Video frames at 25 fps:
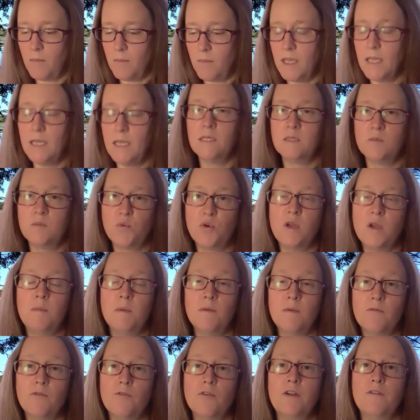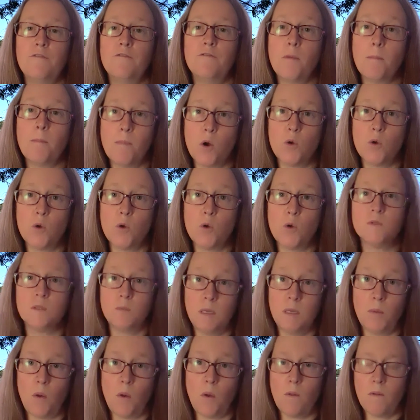It is premium free for most
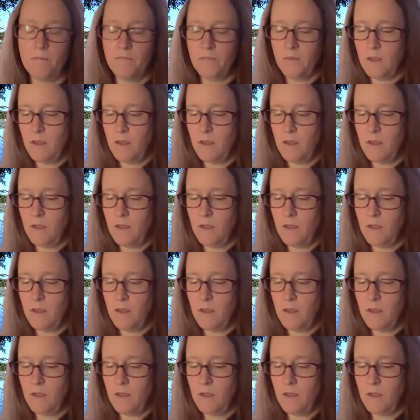people.